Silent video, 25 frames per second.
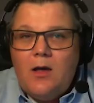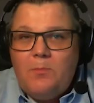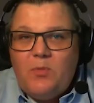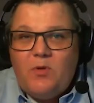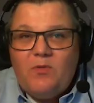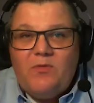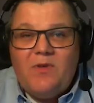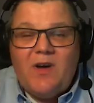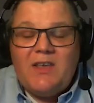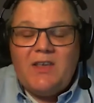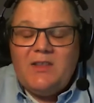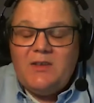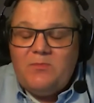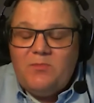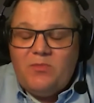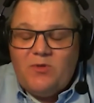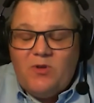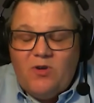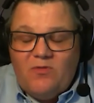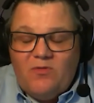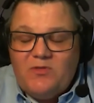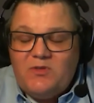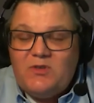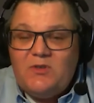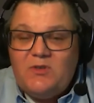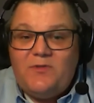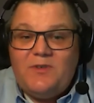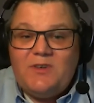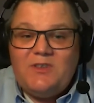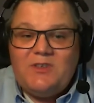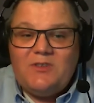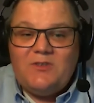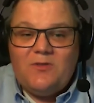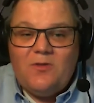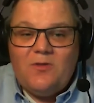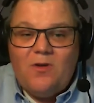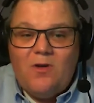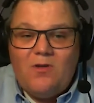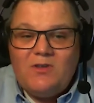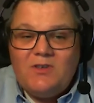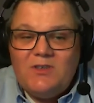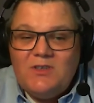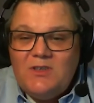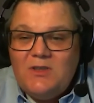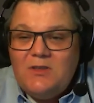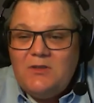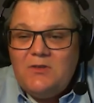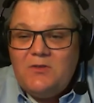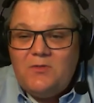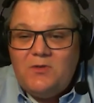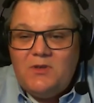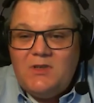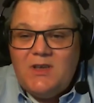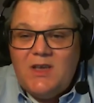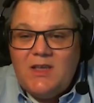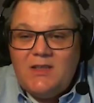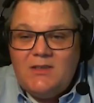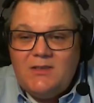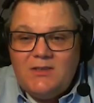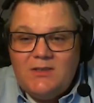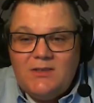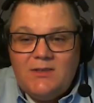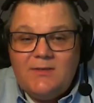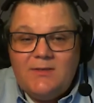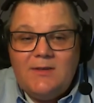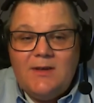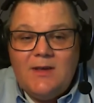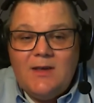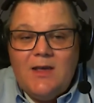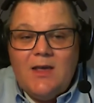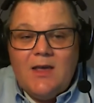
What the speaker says: providing sufficient oxygen to the engine.